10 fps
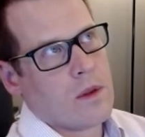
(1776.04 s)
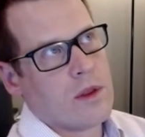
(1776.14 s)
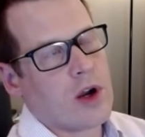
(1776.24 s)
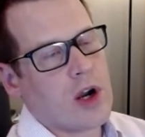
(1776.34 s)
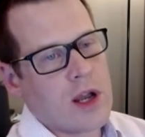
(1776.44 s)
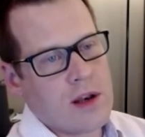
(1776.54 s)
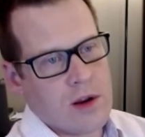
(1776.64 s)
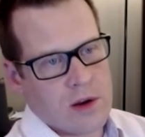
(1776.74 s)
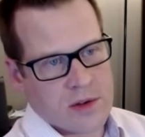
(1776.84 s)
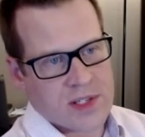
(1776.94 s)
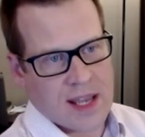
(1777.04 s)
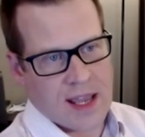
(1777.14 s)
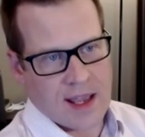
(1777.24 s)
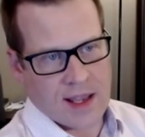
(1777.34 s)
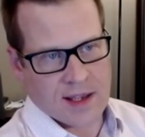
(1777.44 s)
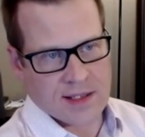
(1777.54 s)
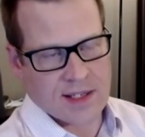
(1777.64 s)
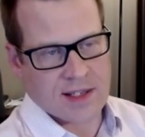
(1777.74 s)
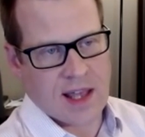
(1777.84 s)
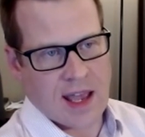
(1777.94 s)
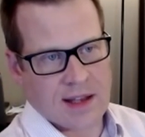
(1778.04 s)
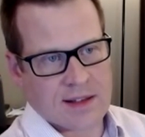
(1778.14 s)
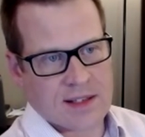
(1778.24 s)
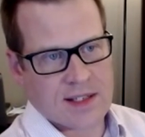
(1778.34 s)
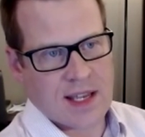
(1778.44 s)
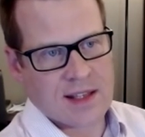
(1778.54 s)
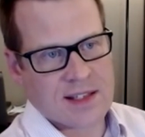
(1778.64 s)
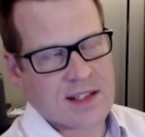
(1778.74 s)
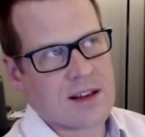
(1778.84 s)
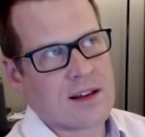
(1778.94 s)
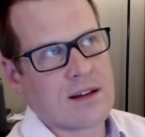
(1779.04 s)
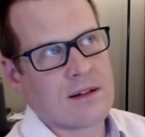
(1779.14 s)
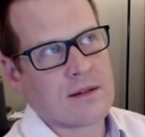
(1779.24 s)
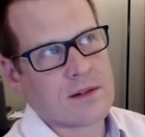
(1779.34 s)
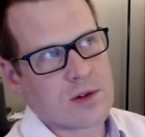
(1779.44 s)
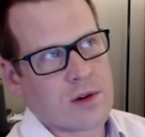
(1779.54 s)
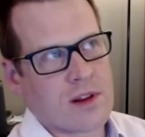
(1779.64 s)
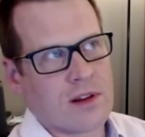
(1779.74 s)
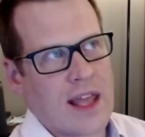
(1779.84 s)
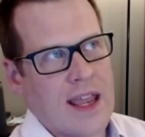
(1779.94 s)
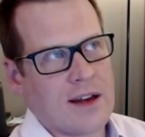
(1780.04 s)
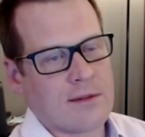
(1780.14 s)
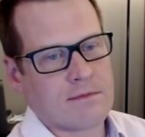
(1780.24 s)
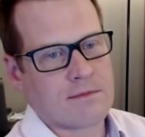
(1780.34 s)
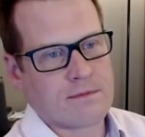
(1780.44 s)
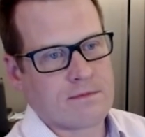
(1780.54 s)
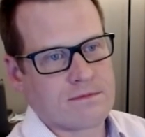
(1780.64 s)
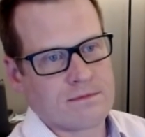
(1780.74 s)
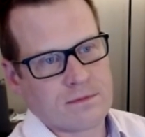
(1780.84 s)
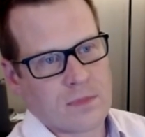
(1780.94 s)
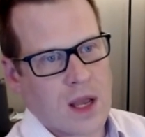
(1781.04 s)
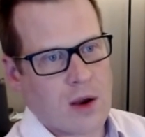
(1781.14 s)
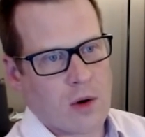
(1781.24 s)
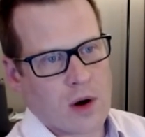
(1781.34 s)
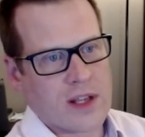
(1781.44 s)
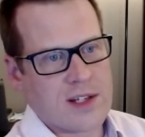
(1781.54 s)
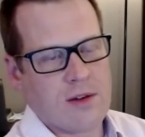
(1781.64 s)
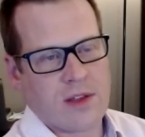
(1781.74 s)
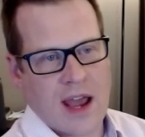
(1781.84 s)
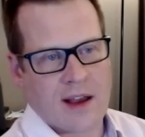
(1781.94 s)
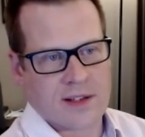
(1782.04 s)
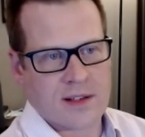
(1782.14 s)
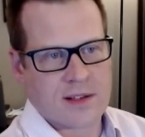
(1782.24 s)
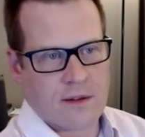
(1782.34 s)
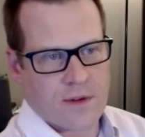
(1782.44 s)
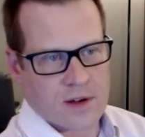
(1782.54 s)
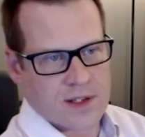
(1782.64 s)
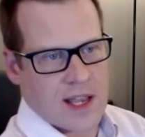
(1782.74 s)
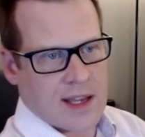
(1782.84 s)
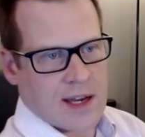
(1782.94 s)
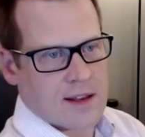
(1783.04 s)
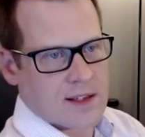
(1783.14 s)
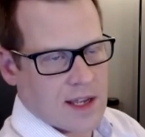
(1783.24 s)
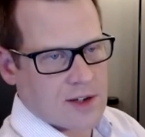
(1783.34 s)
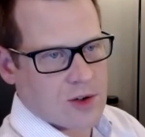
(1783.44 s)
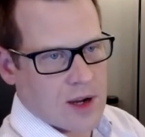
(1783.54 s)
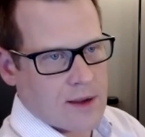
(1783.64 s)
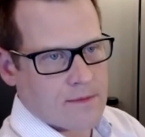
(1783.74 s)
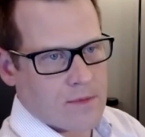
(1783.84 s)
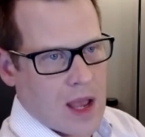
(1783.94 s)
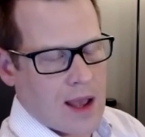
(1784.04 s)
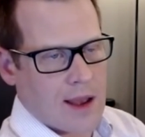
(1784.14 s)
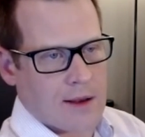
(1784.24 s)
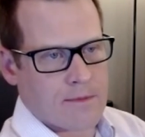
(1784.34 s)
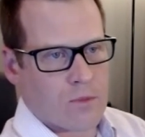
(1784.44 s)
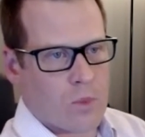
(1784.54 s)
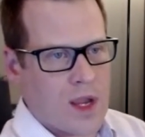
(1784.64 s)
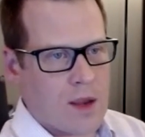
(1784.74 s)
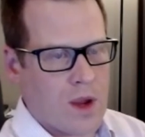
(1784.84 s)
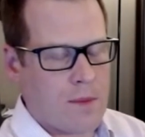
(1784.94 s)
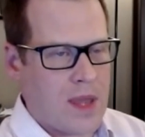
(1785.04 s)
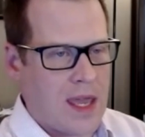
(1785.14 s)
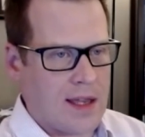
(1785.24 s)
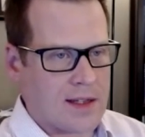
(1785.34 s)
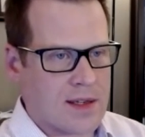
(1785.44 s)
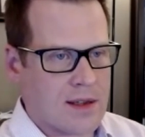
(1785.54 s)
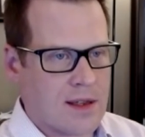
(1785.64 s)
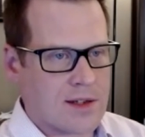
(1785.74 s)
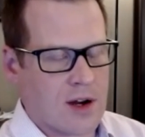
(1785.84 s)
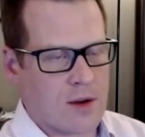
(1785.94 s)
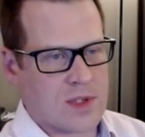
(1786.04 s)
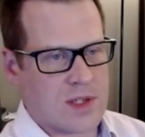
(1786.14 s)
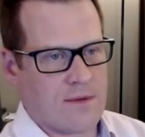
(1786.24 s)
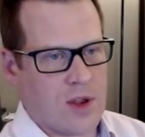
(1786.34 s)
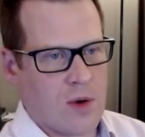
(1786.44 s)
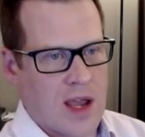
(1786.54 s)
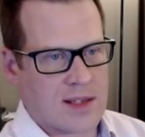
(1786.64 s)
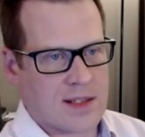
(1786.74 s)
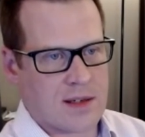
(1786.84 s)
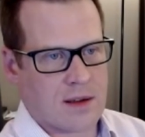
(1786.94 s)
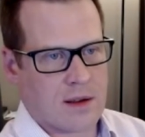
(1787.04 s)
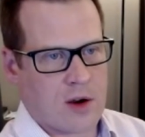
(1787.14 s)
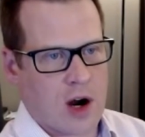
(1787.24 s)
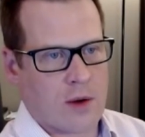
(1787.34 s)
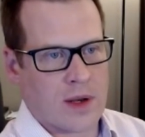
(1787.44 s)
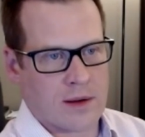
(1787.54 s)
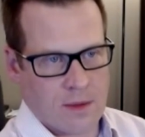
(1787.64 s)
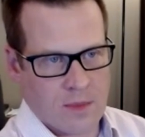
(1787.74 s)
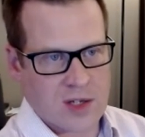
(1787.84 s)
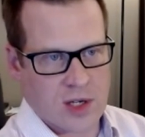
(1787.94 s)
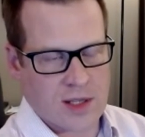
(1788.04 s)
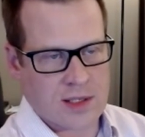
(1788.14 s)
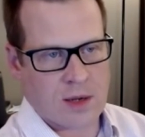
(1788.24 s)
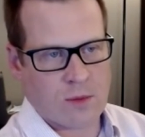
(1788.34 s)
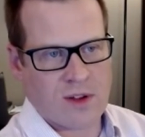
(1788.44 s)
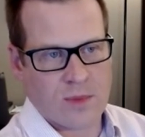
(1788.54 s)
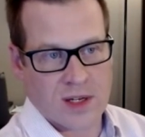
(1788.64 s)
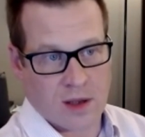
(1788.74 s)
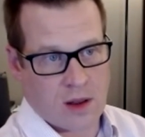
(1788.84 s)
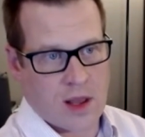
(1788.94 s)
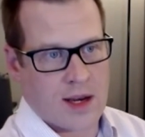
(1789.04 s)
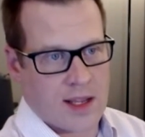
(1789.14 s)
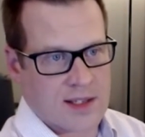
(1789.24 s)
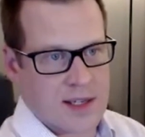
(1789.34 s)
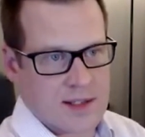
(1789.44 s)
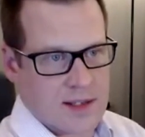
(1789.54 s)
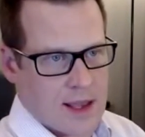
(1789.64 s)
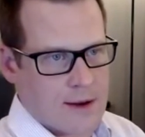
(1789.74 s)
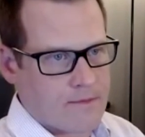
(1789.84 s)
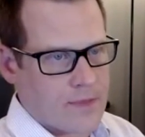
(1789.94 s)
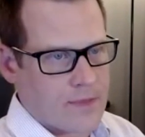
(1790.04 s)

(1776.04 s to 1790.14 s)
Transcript: The good news is that since the late early 2000s, so the first decade of the century, we peaked in terms of US carbon emissions, and we've been declining since then.